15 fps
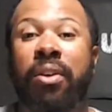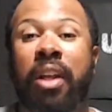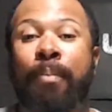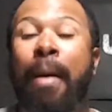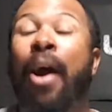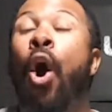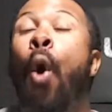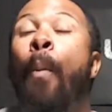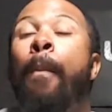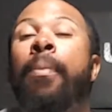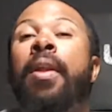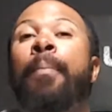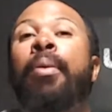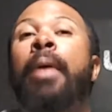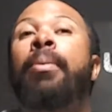They might open
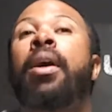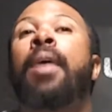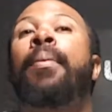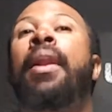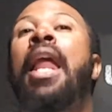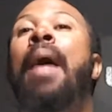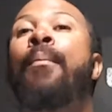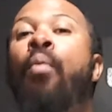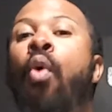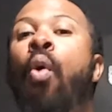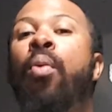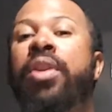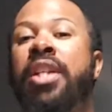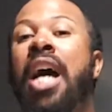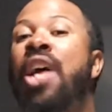the playbook up a lot more
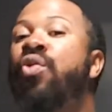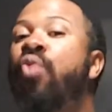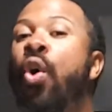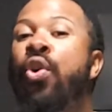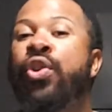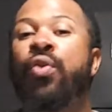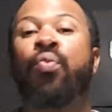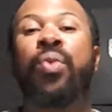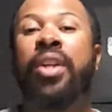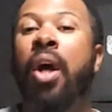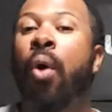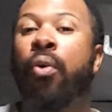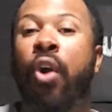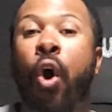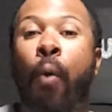with Josh Rosen. We
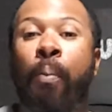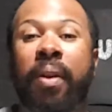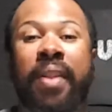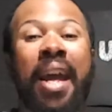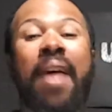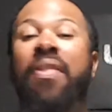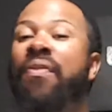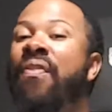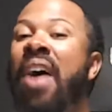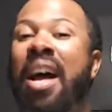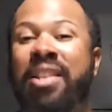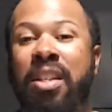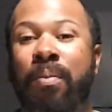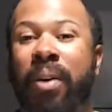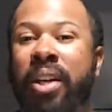don't know, but they have to
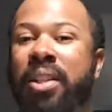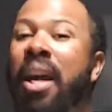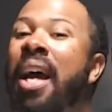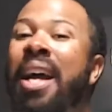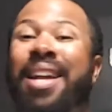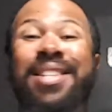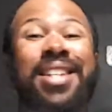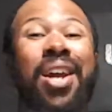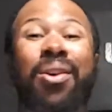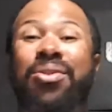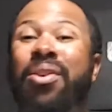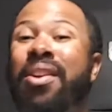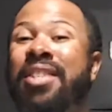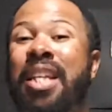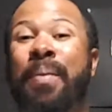find something because this
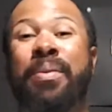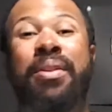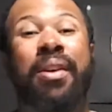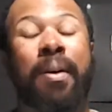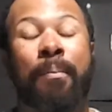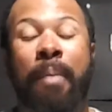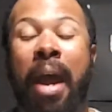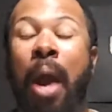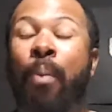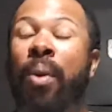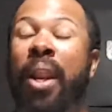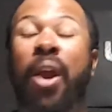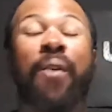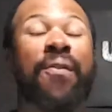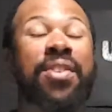Arizona team is looking bad. When
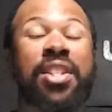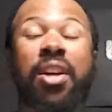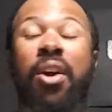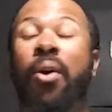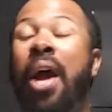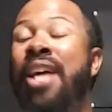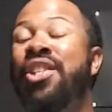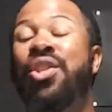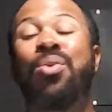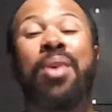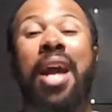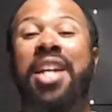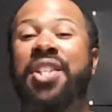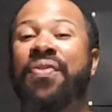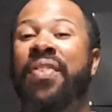Larry Fitzgerald has 2
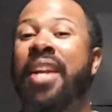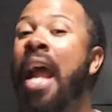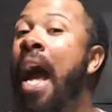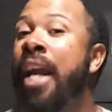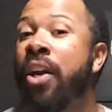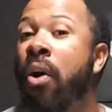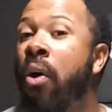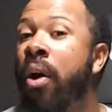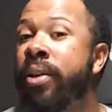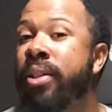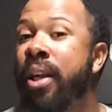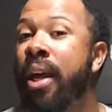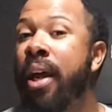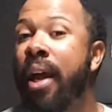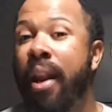catches for 9 yards,
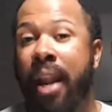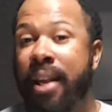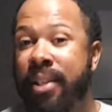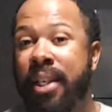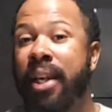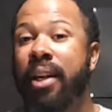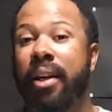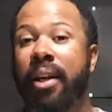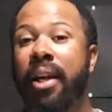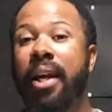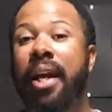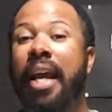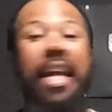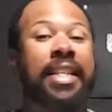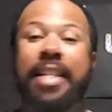and that's it,
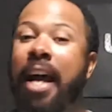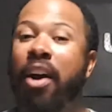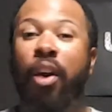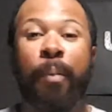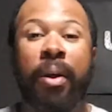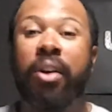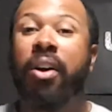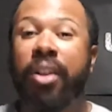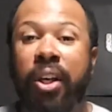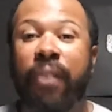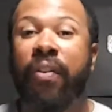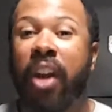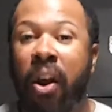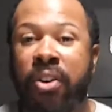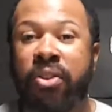it's not going to be a good year for
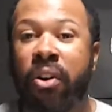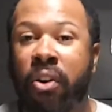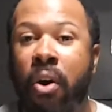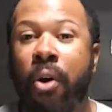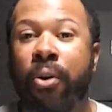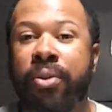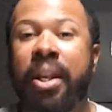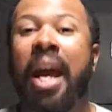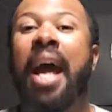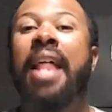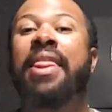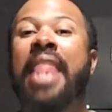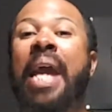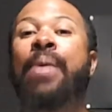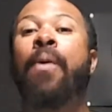the Arizona Cardinals.
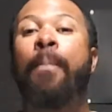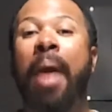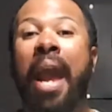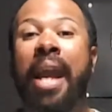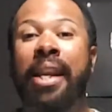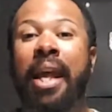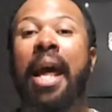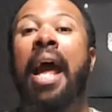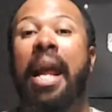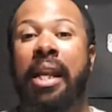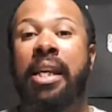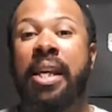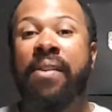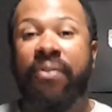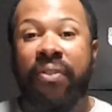They remain
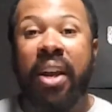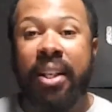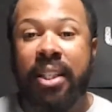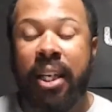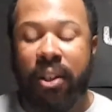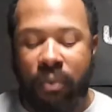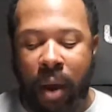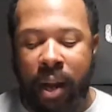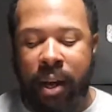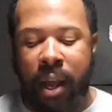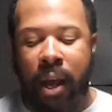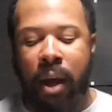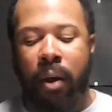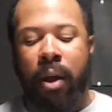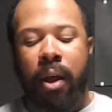defeated right
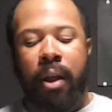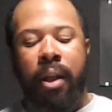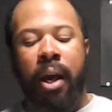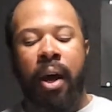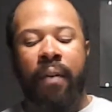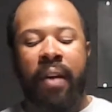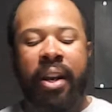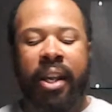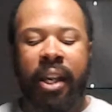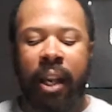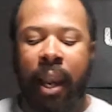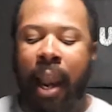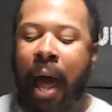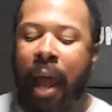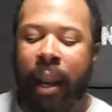now. They need a
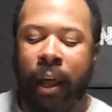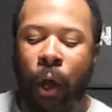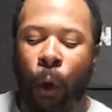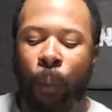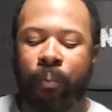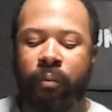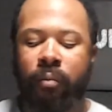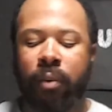lot of help.